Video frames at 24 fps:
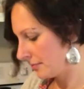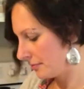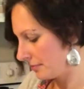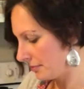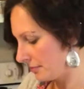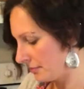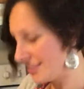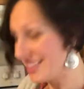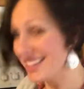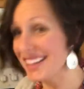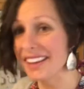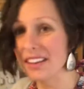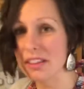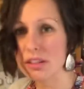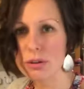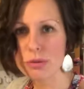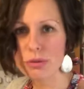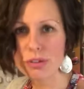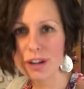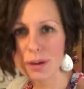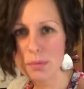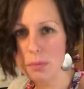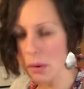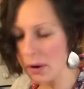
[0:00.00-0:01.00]
See, the
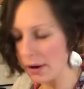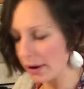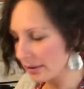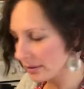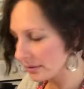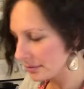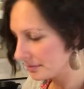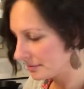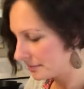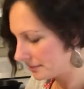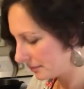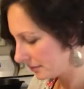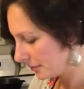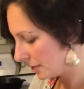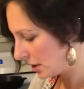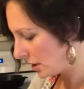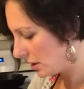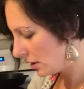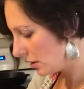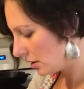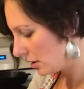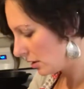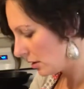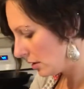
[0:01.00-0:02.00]
free pour.
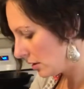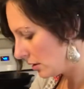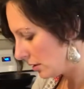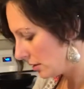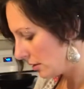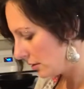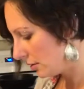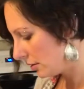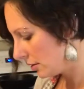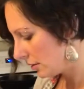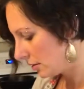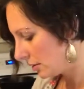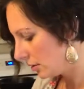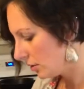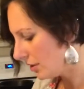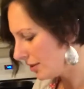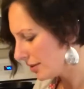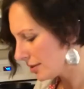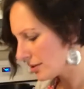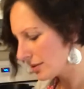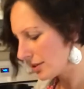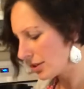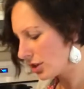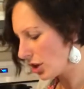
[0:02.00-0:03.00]

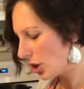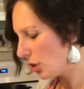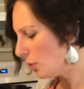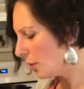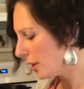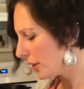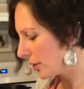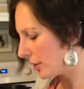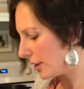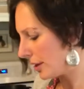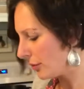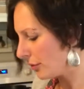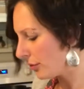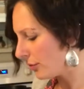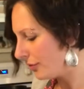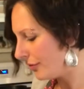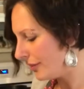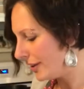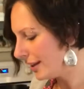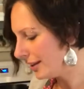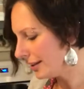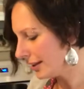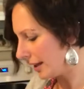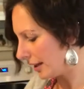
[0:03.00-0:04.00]
Just go with it,
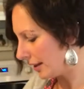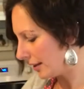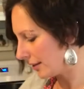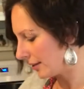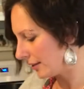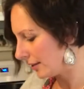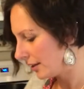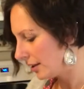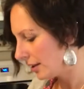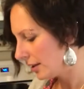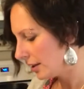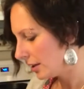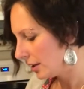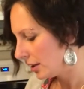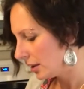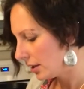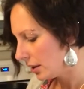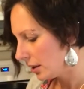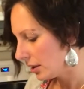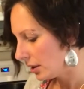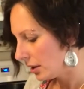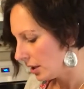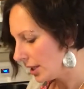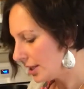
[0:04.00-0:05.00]
feel it.
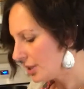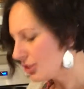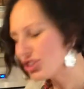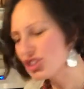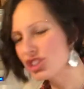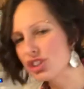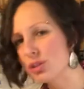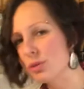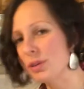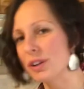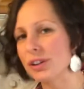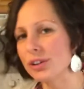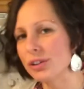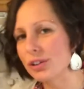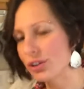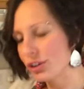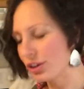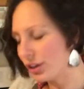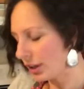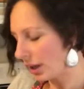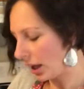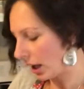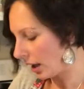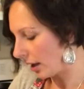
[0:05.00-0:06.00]
Intuit your
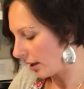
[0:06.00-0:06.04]
cooking.